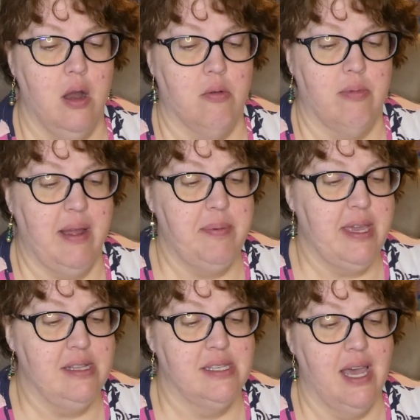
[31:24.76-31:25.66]

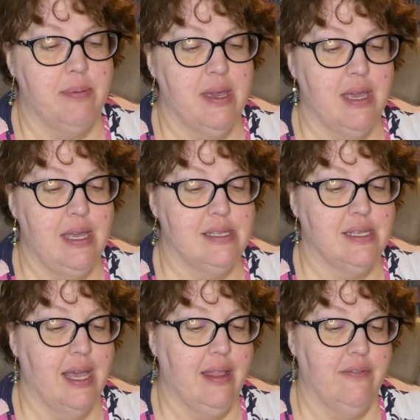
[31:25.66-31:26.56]
Rapping and tapping and
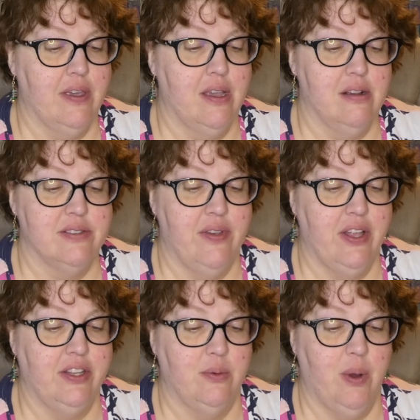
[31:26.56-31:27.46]
silent figures
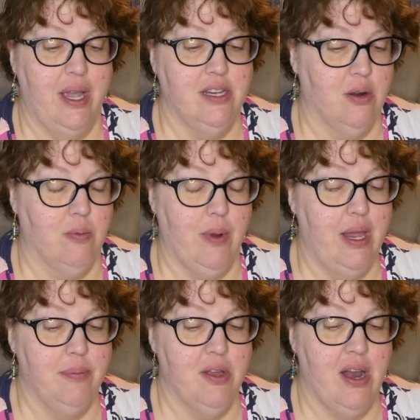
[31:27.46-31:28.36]
veiled in white are right
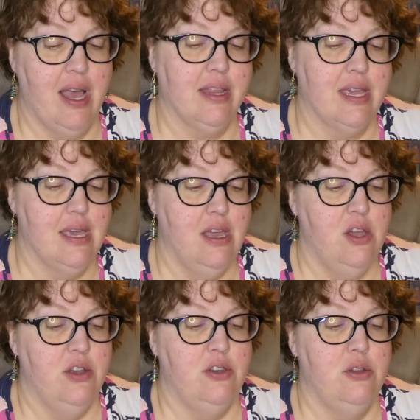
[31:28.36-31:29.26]
up their alley.
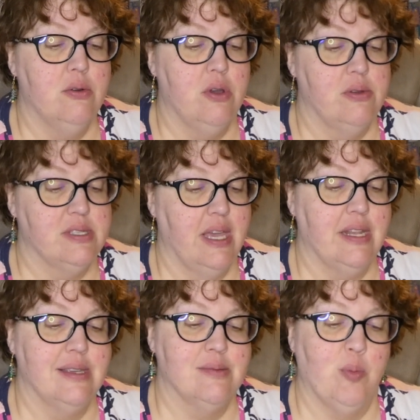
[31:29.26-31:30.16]
New ghost
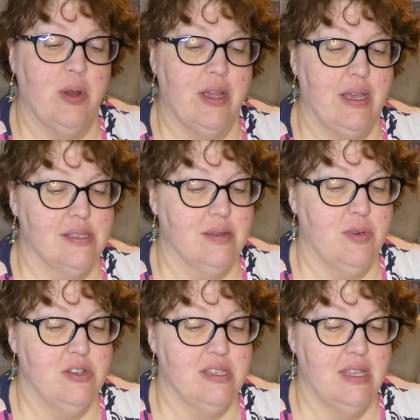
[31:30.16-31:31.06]
sightings will bring
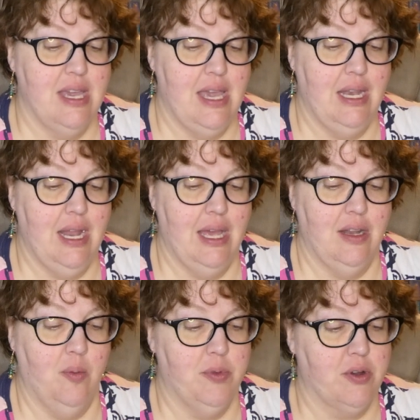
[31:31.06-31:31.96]
customers to the inn and
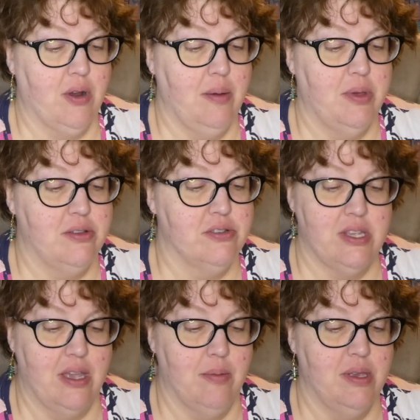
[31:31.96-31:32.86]
help their grandmothers
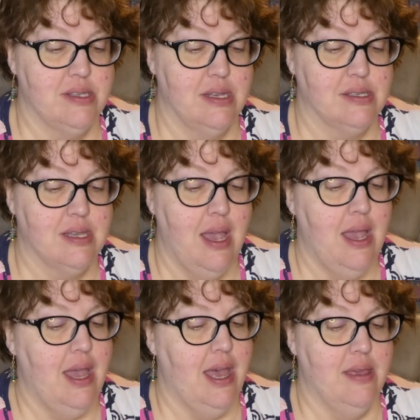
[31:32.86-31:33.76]
stay in business,
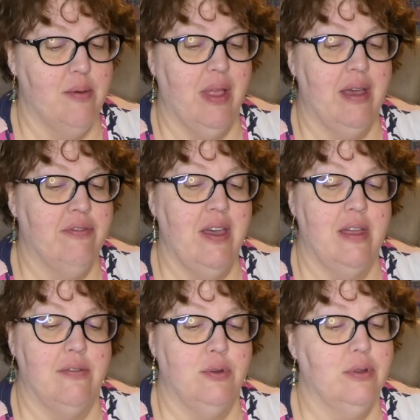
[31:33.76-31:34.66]
and they will have
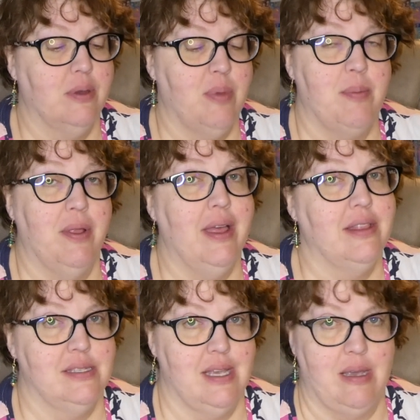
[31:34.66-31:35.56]
fun fooling people at
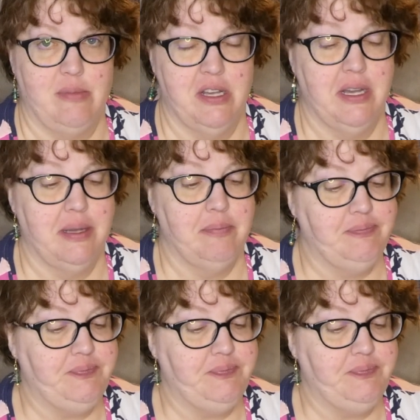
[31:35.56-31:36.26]
the same time.